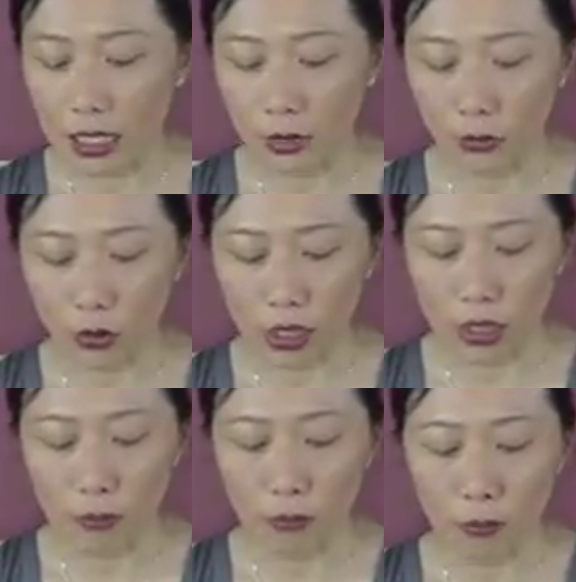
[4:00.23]
to focus
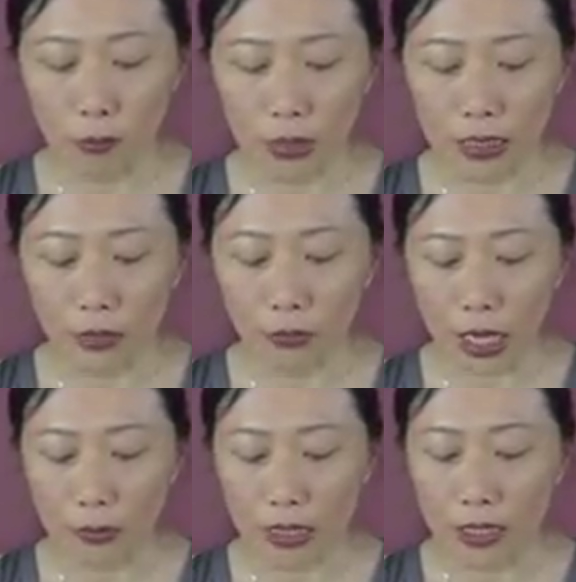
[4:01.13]
on building a
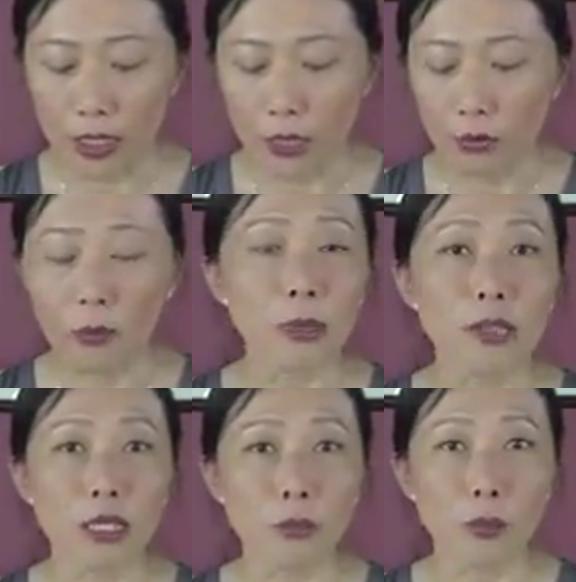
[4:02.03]
family when
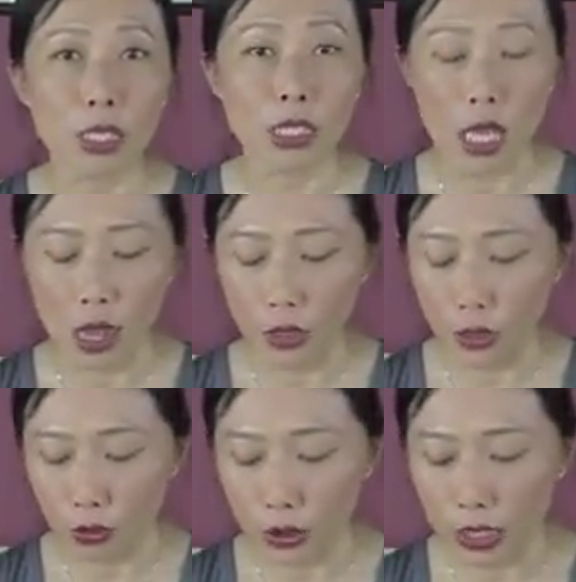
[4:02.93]
Miriam was
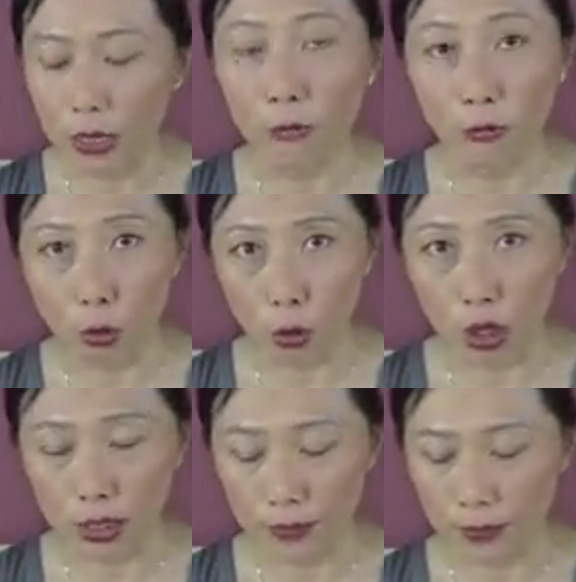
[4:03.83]
34.